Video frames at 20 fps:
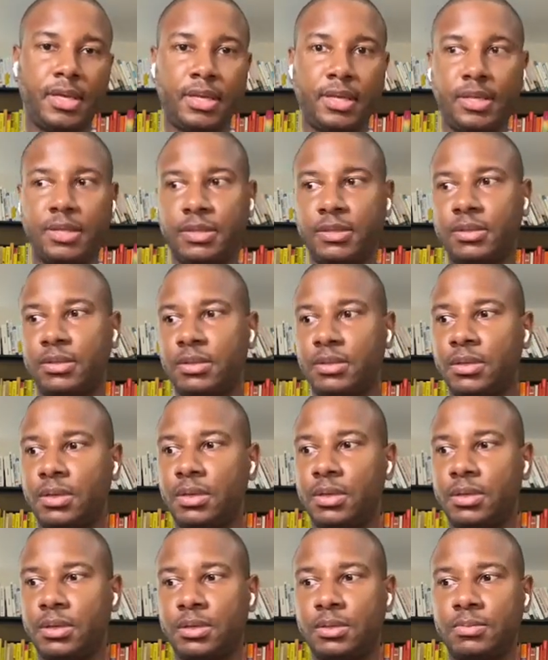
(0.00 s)
is
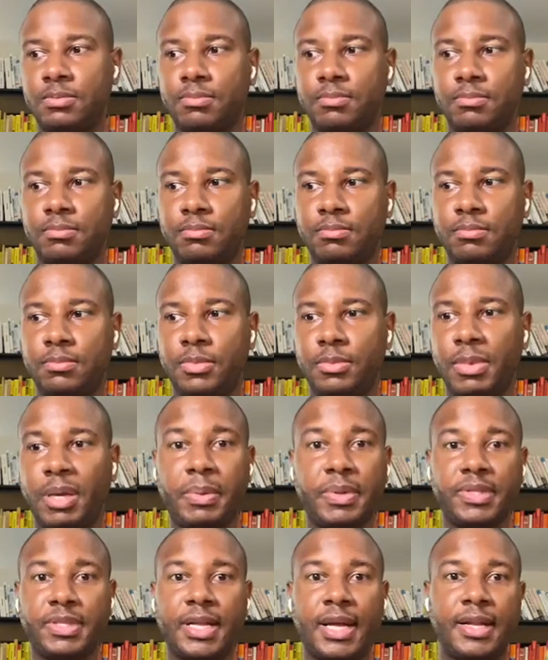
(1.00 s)

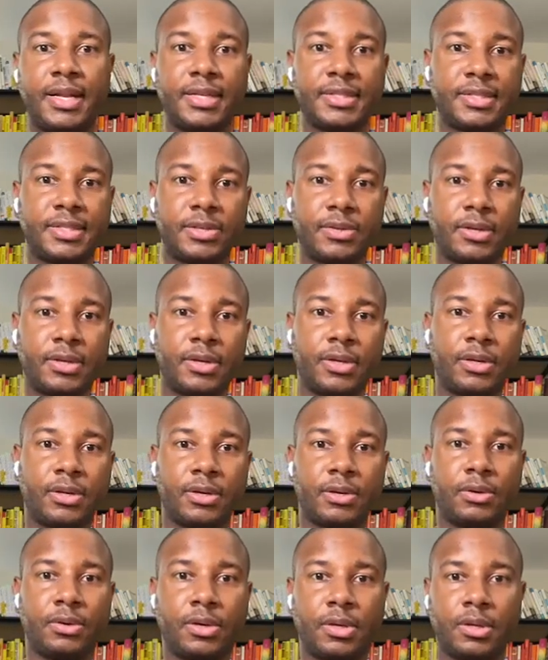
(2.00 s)
maybe it's not necessarily going to
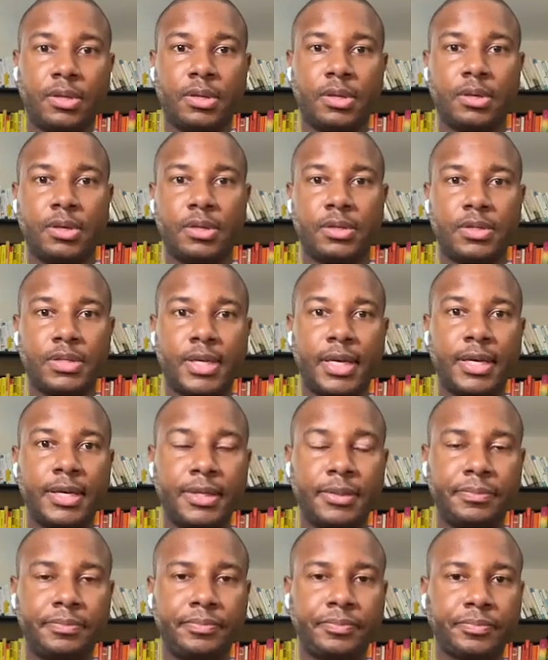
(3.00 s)
go on the
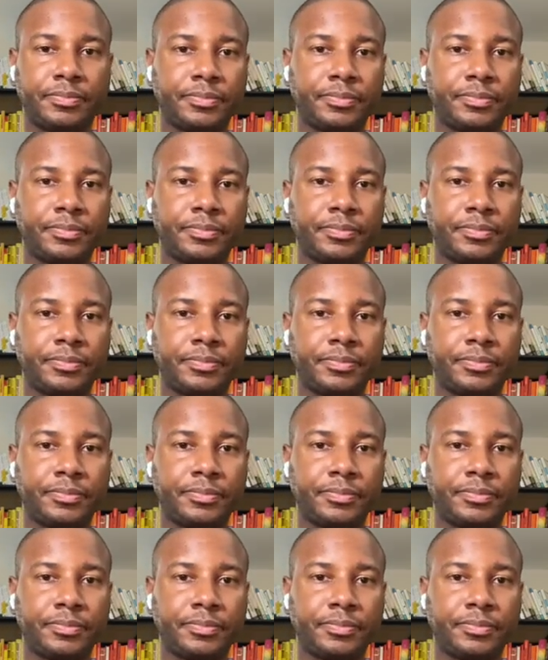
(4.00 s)
site,